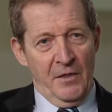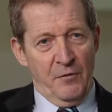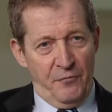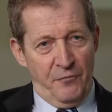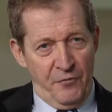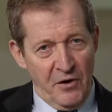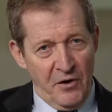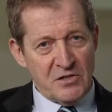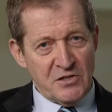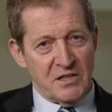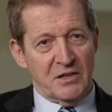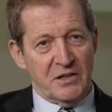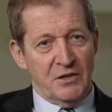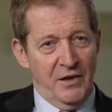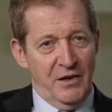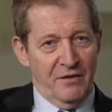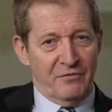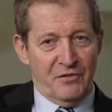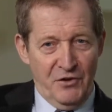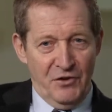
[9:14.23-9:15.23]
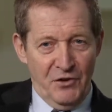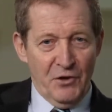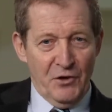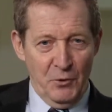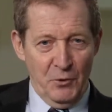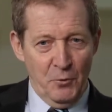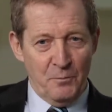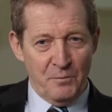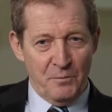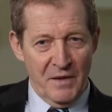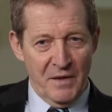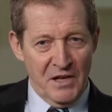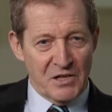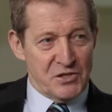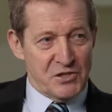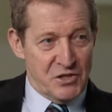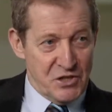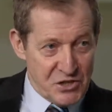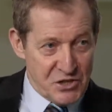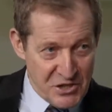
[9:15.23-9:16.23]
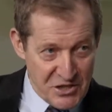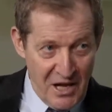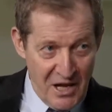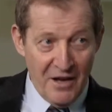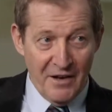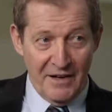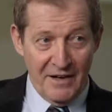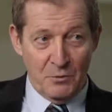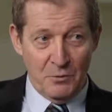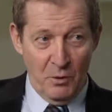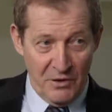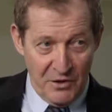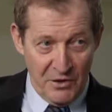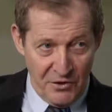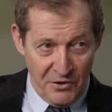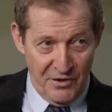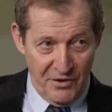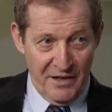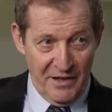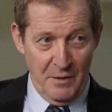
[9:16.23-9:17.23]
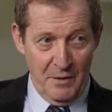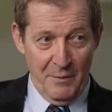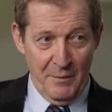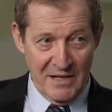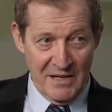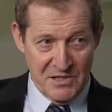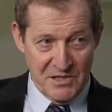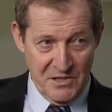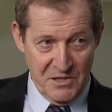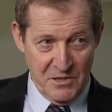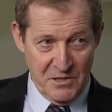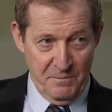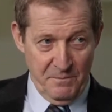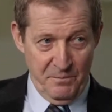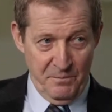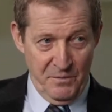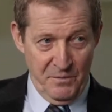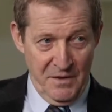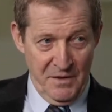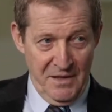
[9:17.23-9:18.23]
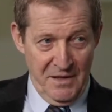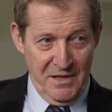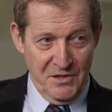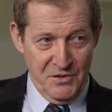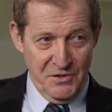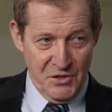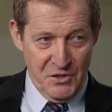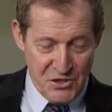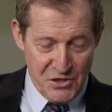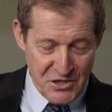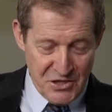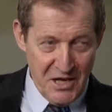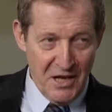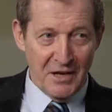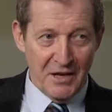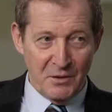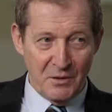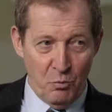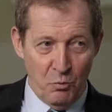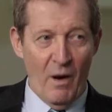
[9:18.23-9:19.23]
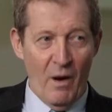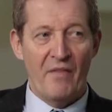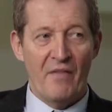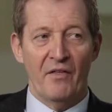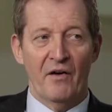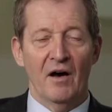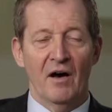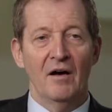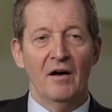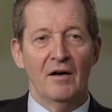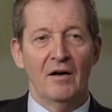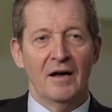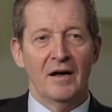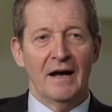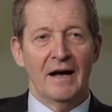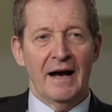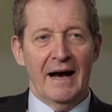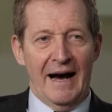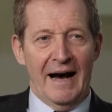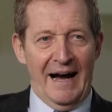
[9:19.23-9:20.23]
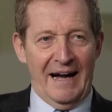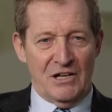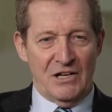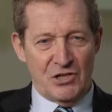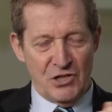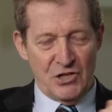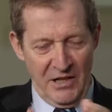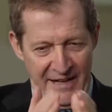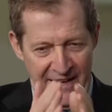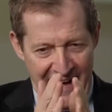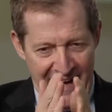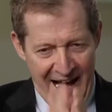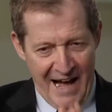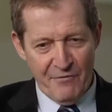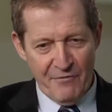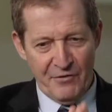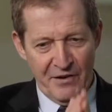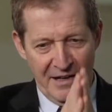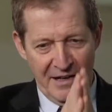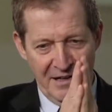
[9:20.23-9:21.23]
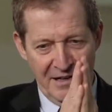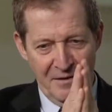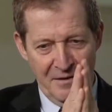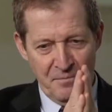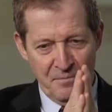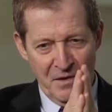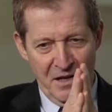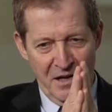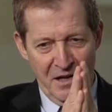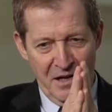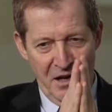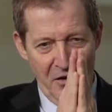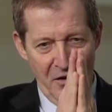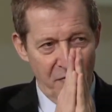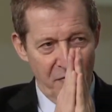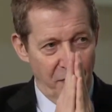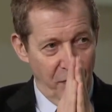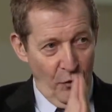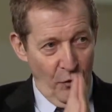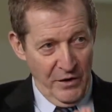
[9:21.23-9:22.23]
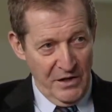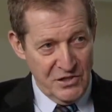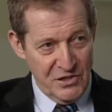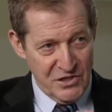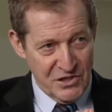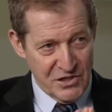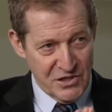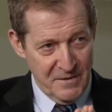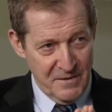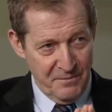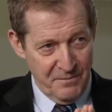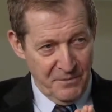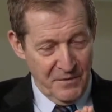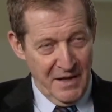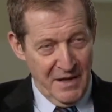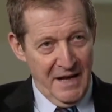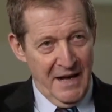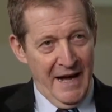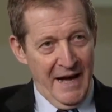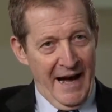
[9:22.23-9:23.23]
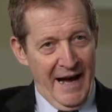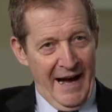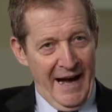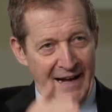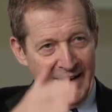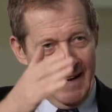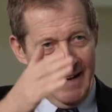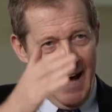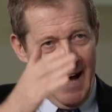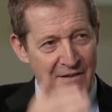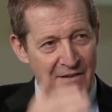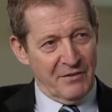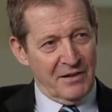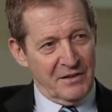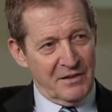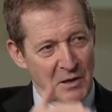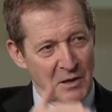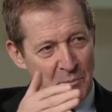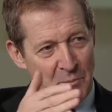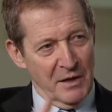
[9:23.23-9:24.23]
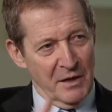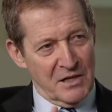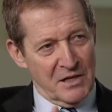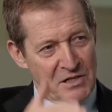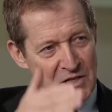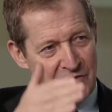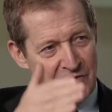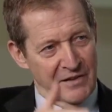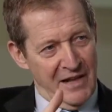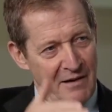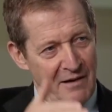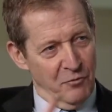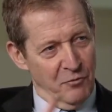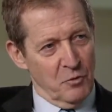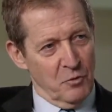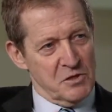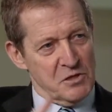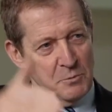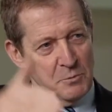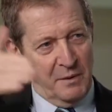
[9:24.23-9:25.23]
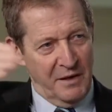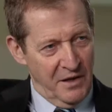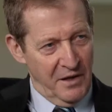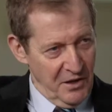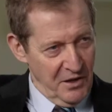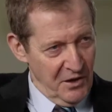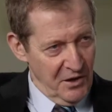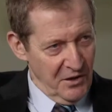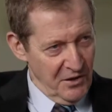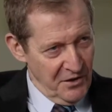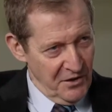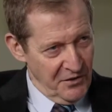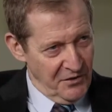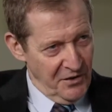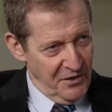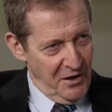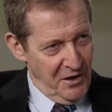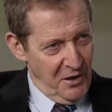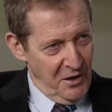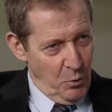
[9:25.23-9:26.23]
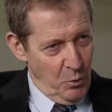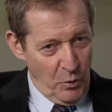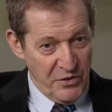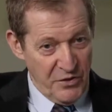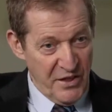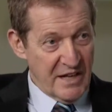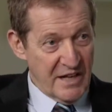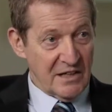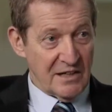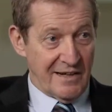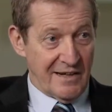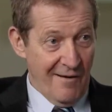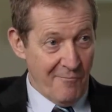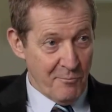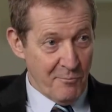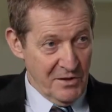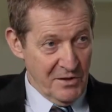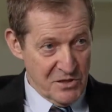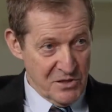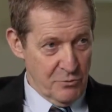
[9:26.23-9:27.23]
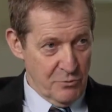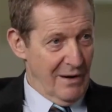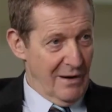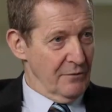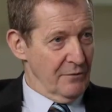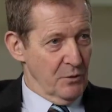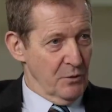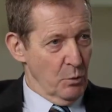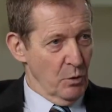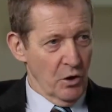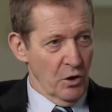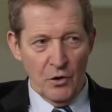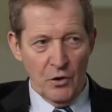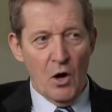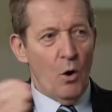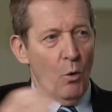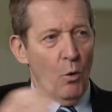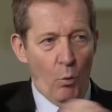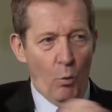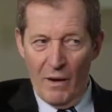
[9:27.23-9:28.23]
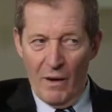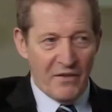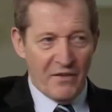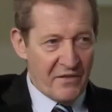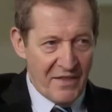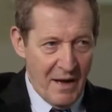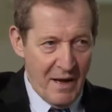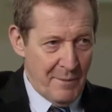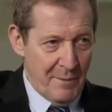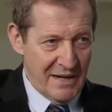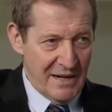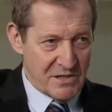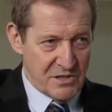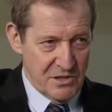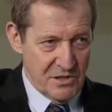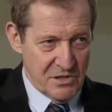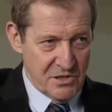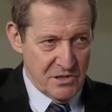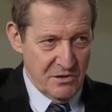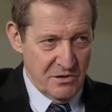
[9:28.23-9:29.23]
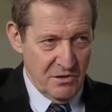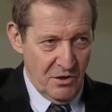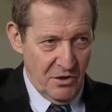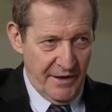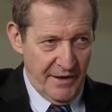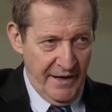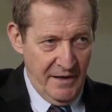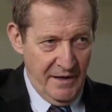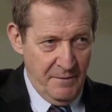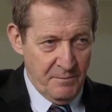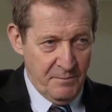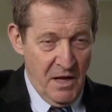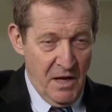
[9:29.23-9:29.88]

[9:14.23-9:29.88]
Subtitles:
The first thing you have to do is decide whether you think it matters. Decide whether actually having a voice and having the ability for that voice to be heard within governments around the world, whether that matters, okay?